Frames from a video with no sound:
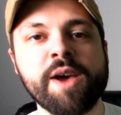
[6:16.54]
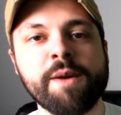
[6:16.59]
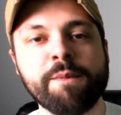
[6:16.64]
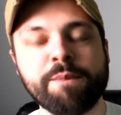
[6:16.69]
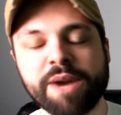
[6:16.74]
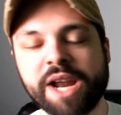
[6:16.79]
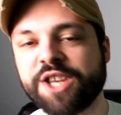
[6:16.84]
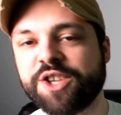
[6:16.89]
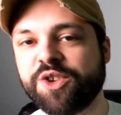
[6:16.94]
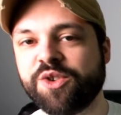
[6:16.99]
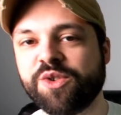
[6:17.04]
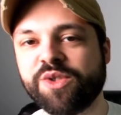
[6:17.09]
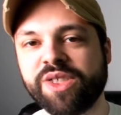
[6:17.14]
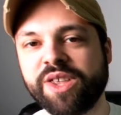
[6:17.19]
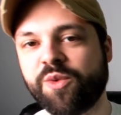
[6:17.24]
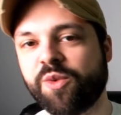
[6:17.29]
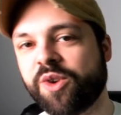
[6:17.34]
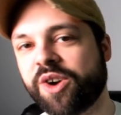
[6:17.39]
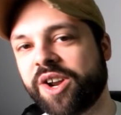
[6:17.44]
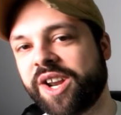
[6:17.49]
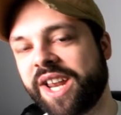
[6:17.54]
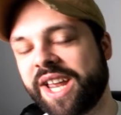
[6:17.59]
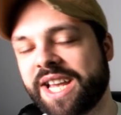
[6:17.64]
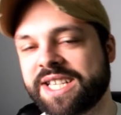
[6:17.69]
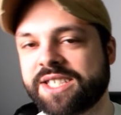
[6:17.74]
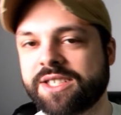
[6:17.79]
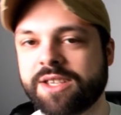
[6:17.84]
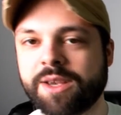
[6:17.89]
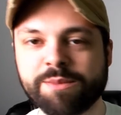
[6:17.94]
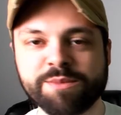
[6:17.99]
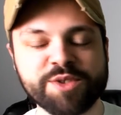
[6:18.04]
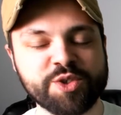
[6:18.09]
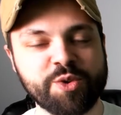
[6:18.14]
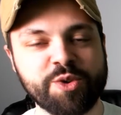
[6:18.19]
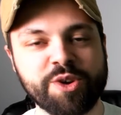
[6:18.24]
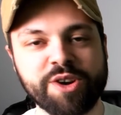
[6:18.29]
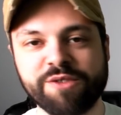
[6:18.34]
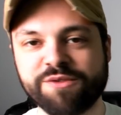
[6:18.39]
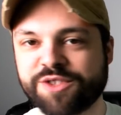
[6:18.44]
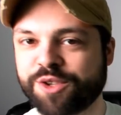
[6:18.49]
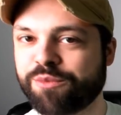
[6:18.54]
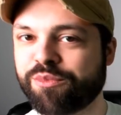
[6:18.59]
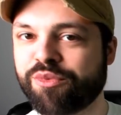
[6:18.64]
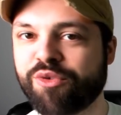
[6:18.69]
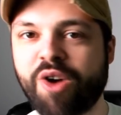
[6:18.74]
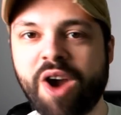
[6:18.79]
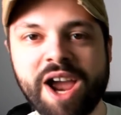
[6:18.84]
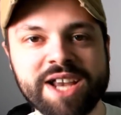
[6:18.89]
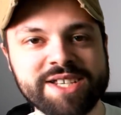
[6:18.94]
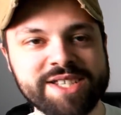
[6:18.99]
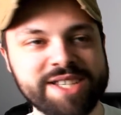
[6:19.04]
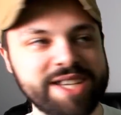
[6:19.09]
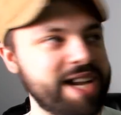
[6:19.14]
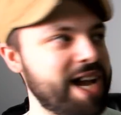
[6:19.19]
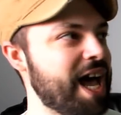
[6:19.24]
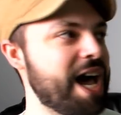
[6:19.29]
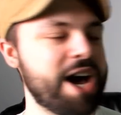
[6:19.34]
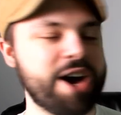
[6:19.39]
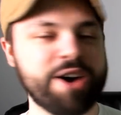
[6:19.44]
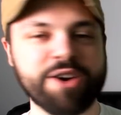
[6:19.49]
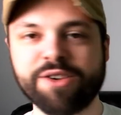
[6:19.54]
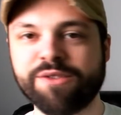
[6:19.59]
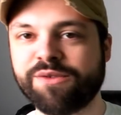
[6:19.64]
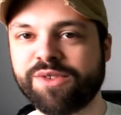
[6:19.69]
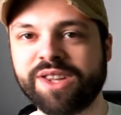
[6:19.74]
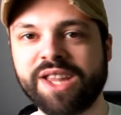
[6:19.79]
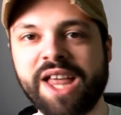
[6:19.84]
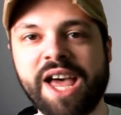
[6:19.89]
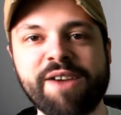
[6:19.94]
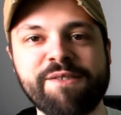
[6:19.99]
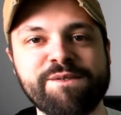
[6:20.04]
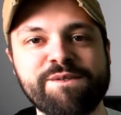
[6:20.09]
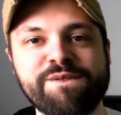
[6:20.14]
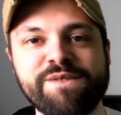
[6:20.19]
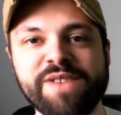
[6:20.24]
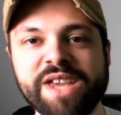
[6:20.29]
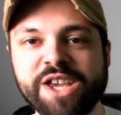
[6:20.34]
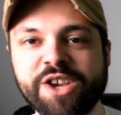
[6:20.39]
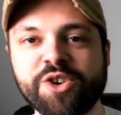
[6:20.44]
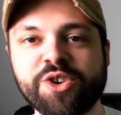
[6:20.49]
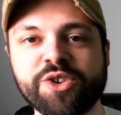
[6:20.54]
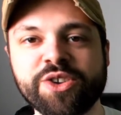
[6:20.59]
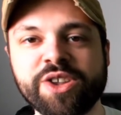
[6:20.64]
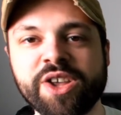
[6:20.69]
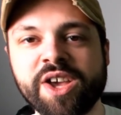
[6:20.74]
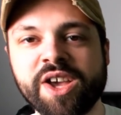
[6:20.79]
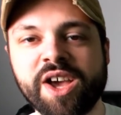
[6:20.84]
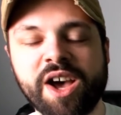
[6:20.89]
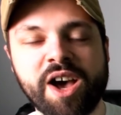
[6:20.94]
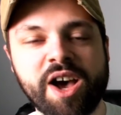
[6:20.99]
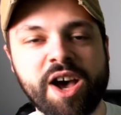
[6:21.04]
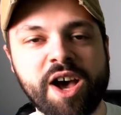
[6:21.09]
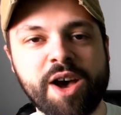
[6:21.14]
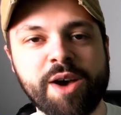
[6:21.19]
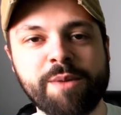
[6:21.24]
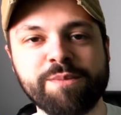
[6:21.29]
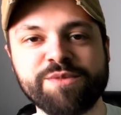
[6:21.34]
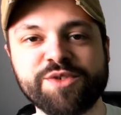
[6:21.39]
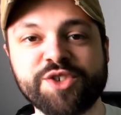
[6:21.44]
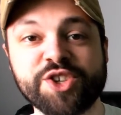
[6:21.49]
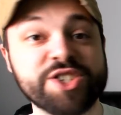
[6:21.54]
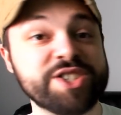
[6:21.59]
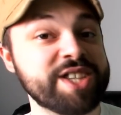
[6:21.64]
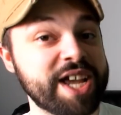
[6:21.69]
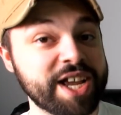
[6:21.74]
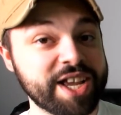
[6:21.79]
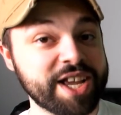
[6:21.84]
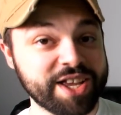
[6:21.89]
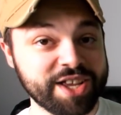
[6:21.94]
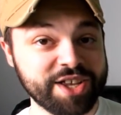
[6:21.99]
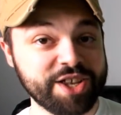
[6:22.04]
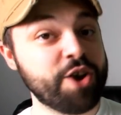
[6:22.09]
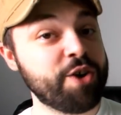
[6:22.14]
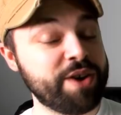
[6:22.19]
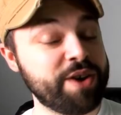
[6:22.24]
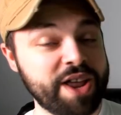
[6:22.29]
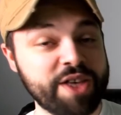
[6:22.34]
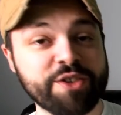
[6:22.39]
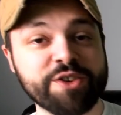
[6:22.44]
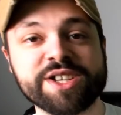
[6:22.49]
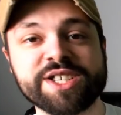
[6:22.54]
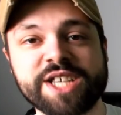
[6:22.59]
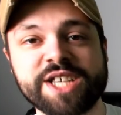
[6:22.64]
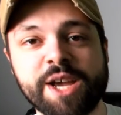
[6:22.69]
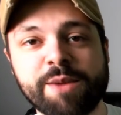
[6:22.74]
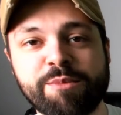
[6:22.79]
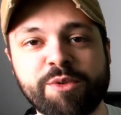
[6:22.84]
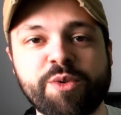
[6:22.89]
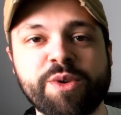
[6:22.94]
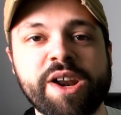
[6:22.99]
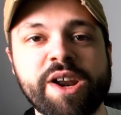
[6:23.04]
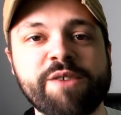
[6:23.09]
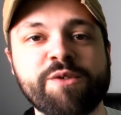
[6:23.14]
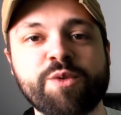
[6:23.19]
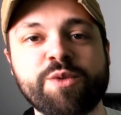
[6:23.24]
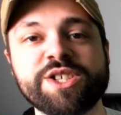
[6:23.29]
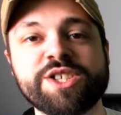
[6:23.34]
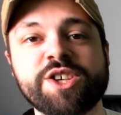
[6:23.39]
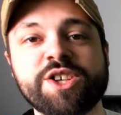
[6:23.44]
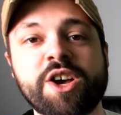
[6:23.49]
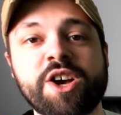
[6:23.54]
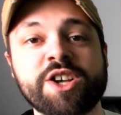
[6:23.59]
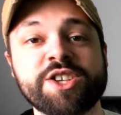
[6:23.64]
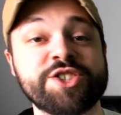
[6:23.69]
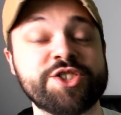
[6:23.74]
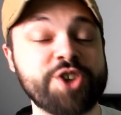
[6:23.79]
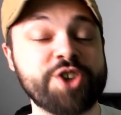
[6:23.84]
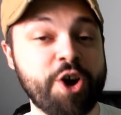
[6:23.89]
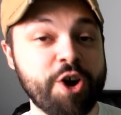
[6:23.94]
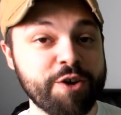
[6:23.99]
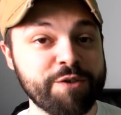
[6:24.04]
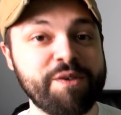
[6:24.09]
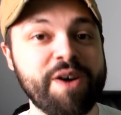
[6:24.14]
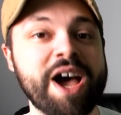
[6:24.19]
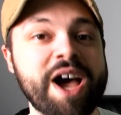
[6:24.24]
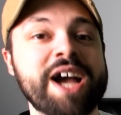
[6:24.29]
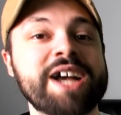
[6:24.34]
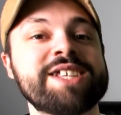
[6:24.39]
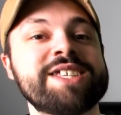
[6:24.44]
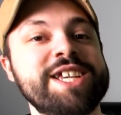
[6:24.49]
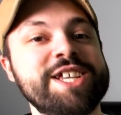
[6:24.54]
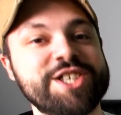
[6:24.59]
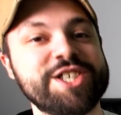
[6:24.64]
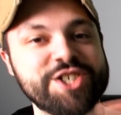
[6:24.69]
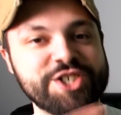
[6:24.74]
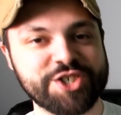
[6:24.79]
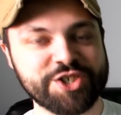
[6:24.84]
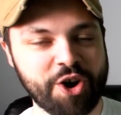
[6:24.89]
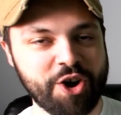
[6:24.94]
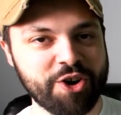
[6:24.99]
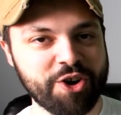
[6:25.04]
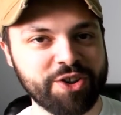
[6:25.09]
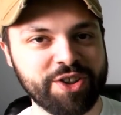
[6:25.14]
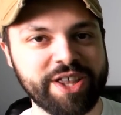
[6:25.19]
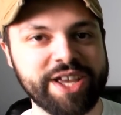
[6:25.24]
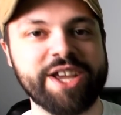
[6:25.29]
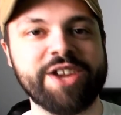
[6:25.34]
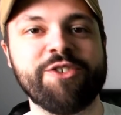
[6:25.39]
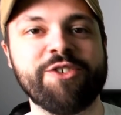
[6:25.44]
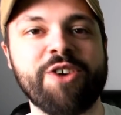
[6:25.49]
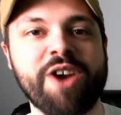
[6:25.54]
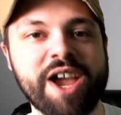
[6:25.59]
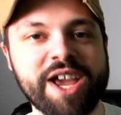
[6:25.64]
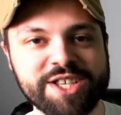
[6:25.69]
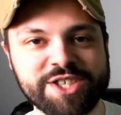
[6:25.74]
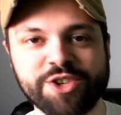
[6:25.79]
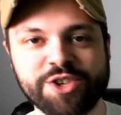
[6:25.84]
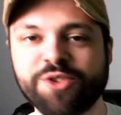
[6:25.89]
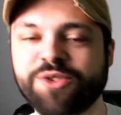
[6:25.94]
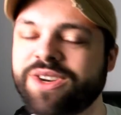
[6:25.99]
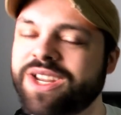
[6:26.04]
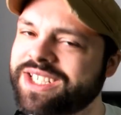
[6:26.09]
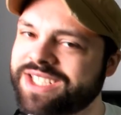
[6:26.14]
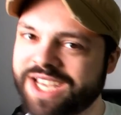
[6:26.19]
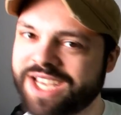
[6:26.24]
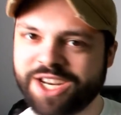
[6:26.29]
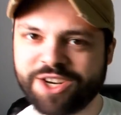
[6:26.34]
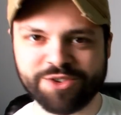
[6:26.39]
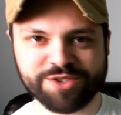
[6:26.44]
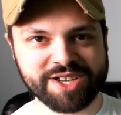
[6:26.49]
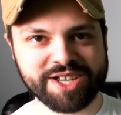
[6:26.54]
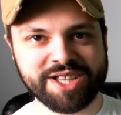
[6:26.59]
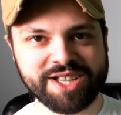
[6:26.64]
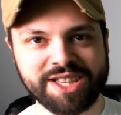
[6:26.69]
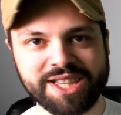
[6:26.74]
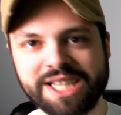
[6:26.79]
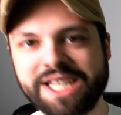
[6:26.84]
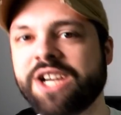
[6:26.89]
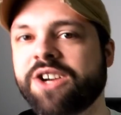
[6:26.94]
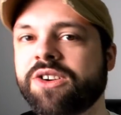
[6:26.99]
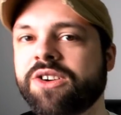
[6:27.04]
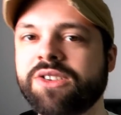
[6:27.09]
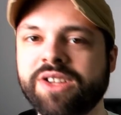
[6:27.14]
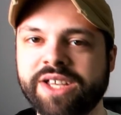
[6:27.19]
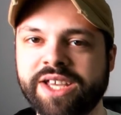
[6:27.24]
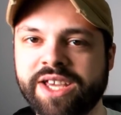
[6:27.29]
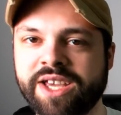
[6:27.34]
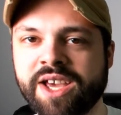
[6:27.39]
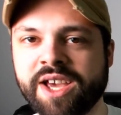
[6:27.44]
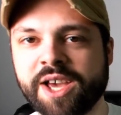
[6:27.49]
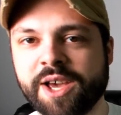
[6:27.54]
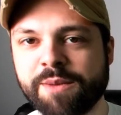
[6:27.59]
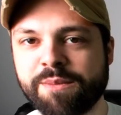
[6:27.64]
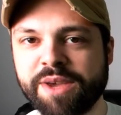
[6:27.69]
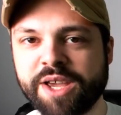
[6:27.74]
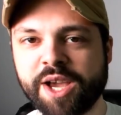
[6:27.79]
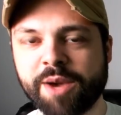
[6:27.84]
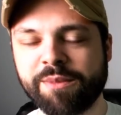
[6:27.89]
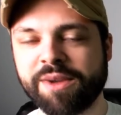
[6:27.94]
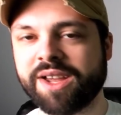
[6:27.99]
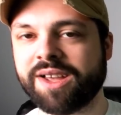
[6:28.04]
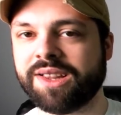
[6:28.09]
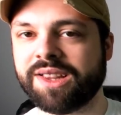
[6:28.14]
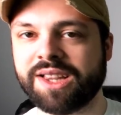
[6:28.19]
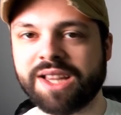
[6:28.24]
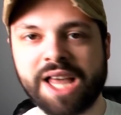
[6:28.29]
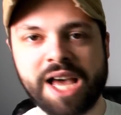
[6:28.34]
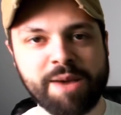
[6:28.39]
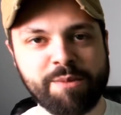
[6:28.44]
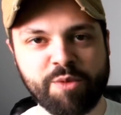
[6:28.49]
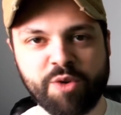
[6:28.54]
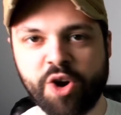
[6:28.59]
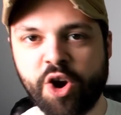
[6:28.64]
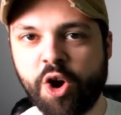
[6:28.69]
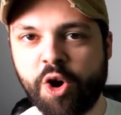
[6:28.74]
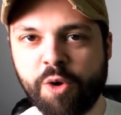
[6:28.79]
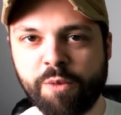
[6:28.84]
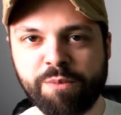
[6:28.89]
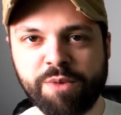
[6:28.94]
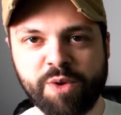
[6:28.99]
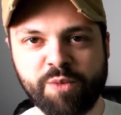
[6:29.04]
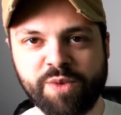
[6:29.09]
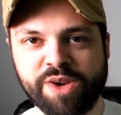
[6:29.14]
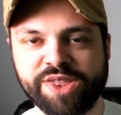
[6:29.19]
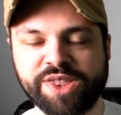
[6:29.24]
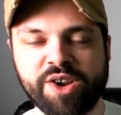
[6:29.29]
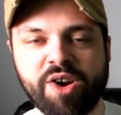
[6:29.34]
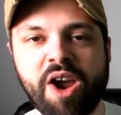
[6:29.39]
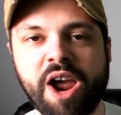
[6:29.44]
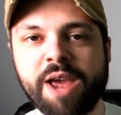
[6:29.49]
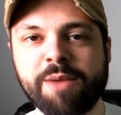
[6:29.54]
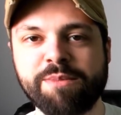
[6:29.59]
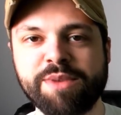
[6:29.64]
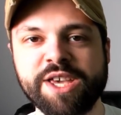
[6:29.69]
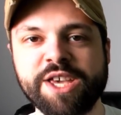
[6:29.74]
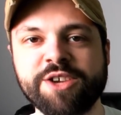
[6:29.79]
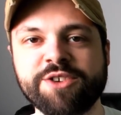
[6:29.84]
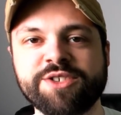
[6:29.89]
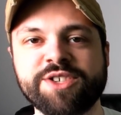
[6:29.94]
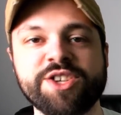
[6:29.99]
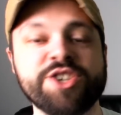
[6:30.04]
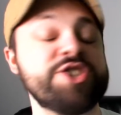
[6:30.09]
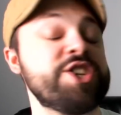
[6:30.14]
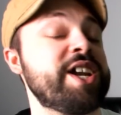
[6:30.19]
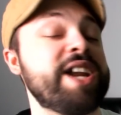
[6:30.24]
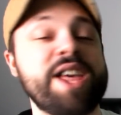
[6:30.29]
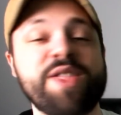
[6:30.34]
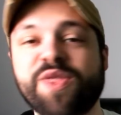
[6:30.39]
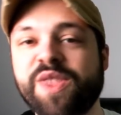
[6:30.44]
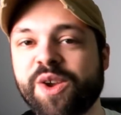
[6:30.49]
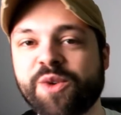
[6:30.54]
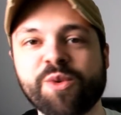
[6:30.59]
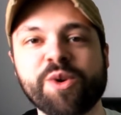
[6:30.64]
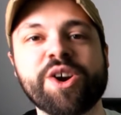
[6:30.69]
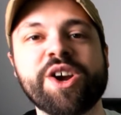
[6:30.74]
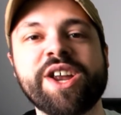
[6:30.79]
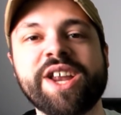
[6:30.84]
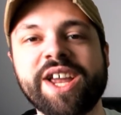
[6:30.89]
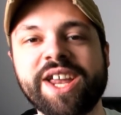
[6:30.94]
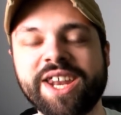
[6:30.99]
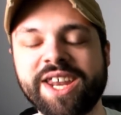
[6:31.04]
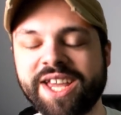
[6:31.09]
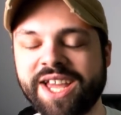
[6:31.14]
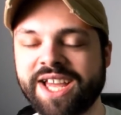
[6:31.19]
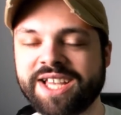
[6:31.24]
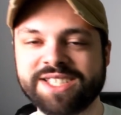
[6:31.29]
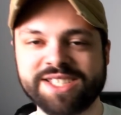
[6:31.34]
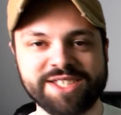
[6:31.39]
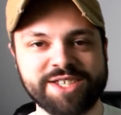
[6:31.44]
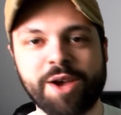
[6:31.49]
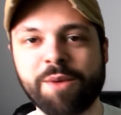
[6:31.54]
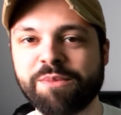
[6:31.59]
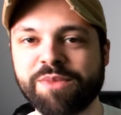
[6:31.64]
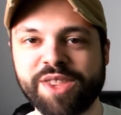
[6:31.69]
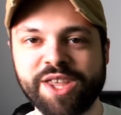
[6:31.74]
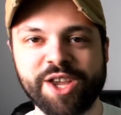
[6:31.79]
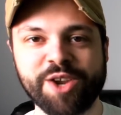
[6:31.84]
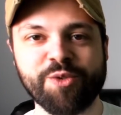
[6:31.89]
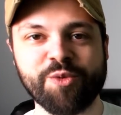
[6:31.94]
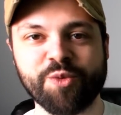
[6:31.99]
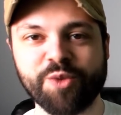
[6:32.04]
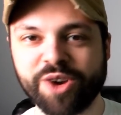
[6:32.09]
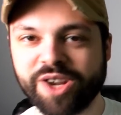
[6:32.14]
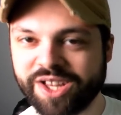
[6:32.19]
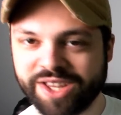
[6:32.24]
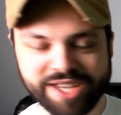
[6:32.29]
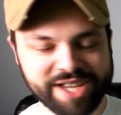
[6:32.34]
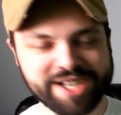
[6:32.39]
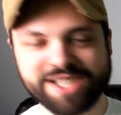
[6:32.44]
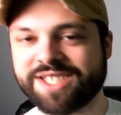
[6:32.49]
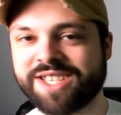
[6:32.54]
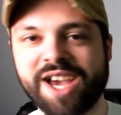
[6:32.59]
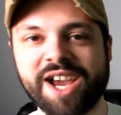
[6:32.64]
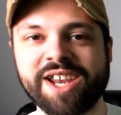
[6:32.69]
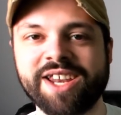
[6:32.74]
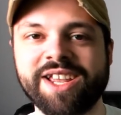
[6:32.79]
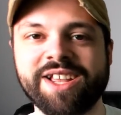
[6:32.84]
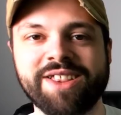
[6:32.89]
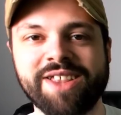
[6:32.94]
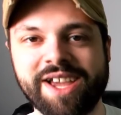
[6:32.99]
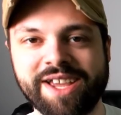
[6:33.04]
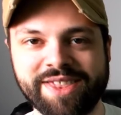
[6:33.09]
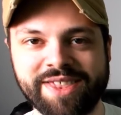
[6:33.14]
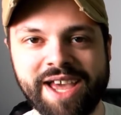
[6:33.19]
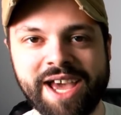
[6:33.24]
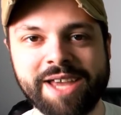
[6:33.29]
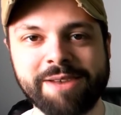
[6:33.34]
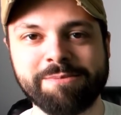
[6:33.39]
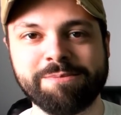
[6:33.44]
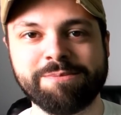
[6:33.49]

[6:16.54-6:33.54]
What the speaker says: but I do think we're going to get some sort of surprising, out of left field, just like, another example, whenever we saw Star Fox in Starlink, right? So Nintendo's clearly becoming a lot more open with their IP usage, and I think we're going to get something really exciting like that.